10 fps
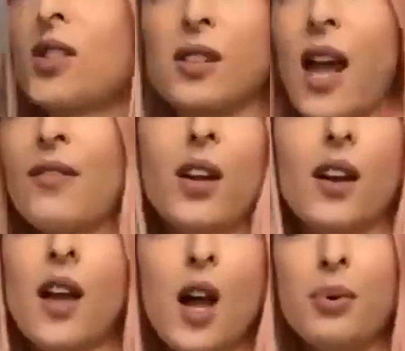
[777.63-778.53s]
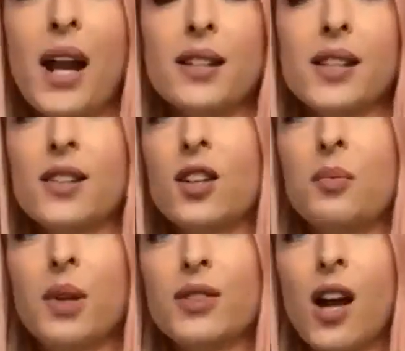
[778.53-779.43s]
Just have a practice a
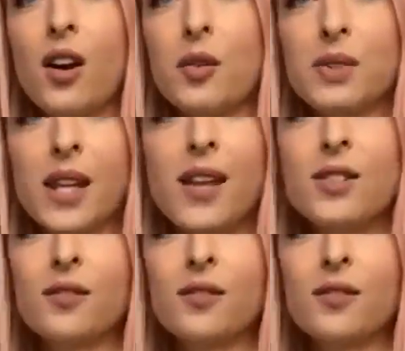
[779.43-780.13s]
couple of times, get